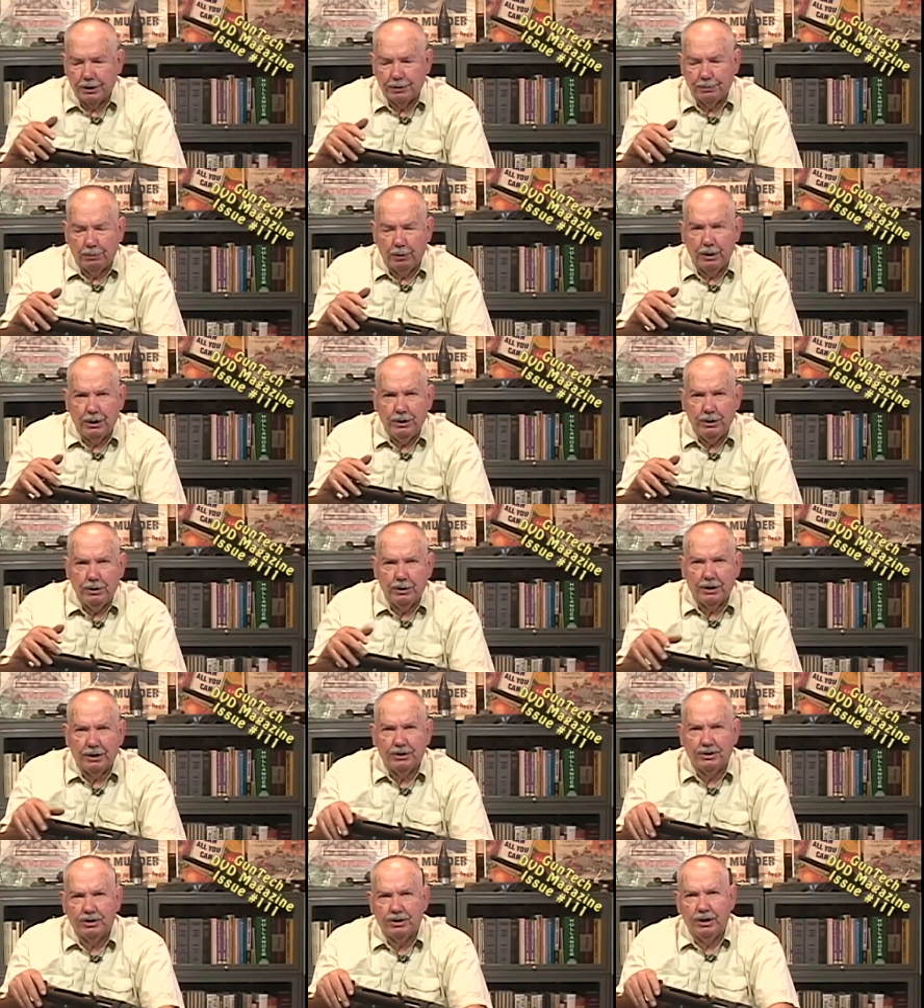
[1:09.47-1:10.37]
spring you
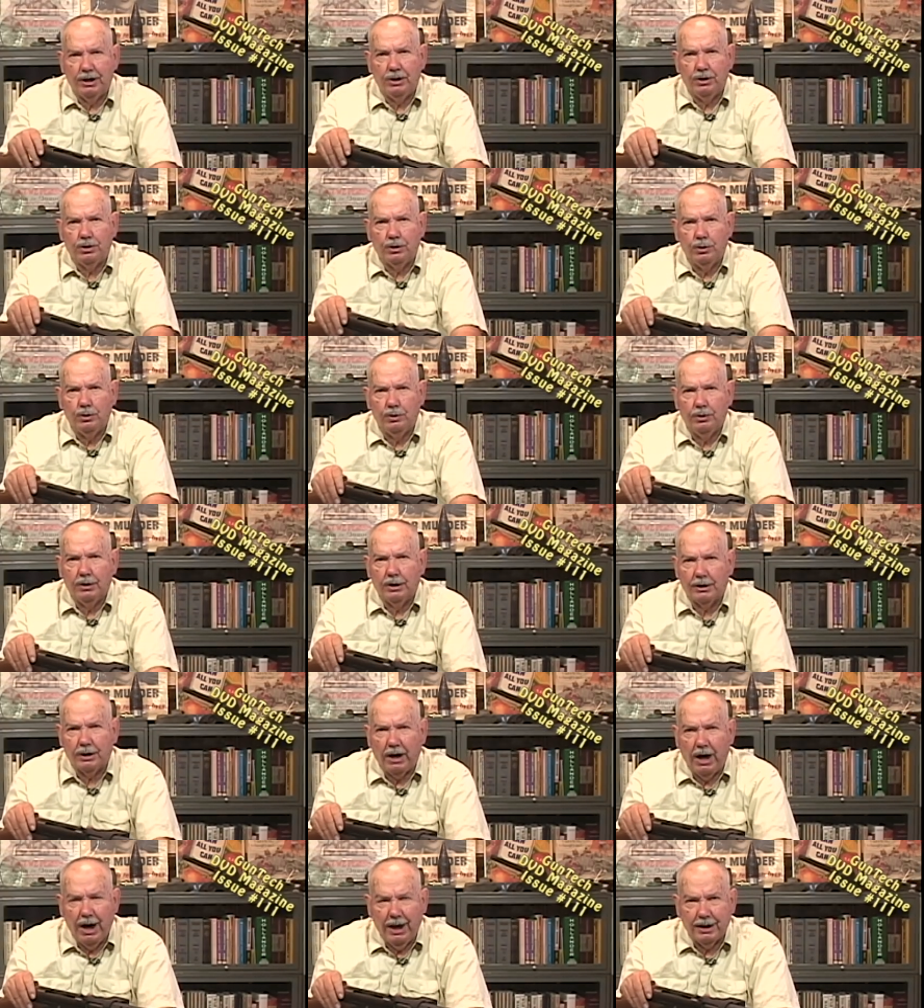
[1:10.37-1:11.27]
can see through the
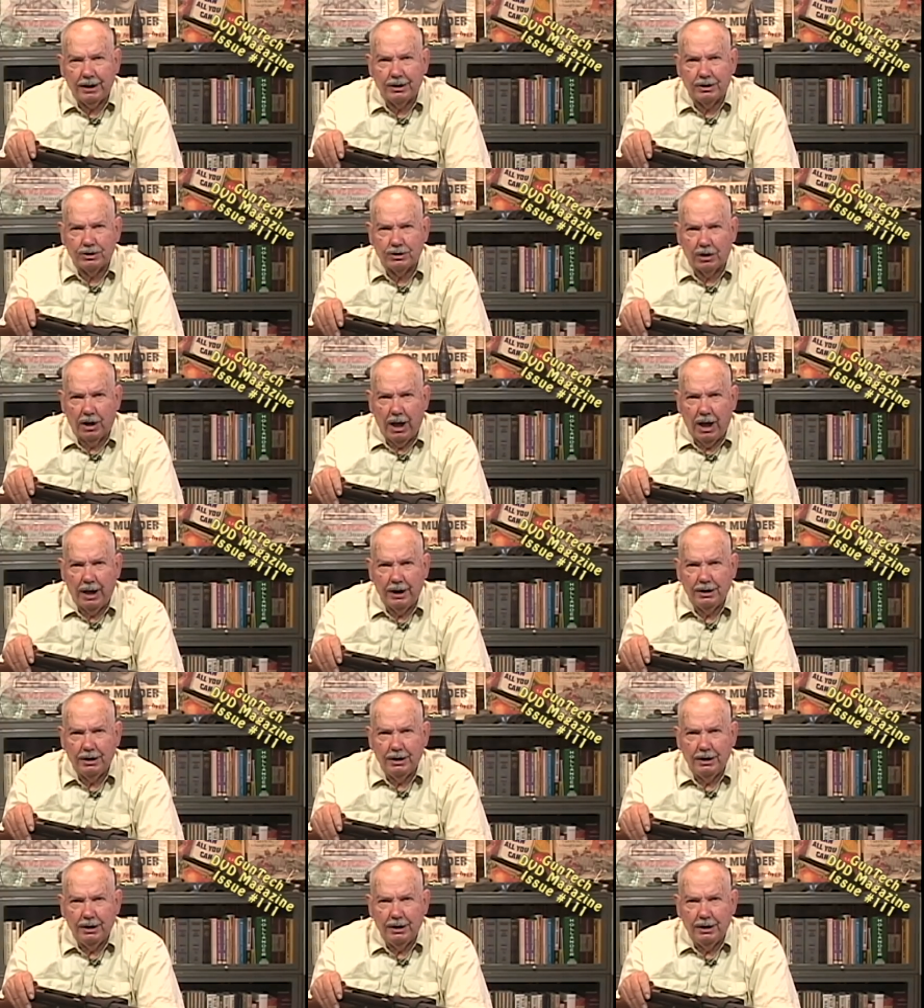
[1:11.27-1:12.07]
cocking slot